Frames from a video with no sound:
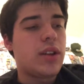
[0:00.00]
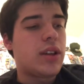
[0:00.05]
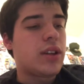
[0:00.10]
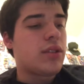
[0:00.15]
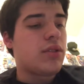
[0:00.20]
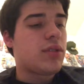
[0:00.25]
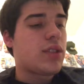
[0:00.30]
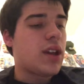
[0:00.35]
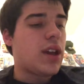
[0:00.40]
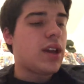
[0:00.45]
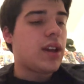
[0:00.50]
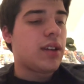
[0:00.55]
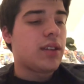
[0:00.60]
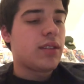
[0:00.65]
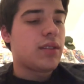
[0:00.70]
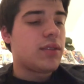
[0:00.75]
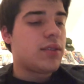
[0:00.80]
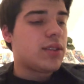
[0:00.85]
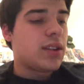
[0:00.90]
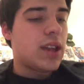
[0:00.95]
like,
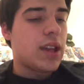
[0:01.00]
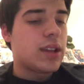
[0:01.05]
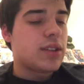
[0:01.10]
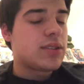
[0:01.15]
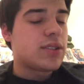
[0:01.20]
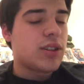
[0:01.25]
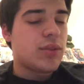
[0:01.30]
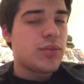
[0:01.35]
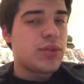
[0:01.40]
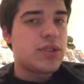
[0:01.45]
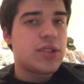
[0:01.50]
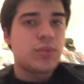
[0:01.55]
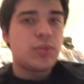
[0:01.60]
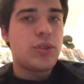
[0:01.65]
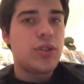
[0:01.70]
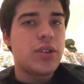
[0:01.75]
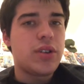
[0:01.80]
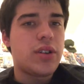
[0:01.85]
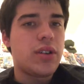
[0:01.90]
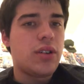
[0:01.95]
okay, like someone's going to
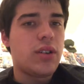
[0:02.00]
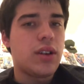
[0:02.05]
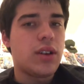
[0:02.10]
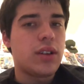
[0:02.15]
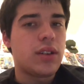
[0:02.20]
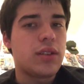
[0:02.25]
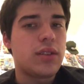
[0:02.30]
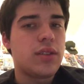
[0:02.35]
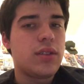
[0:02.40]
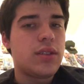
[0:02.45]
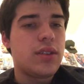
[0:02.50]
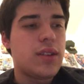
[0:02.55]
be returning.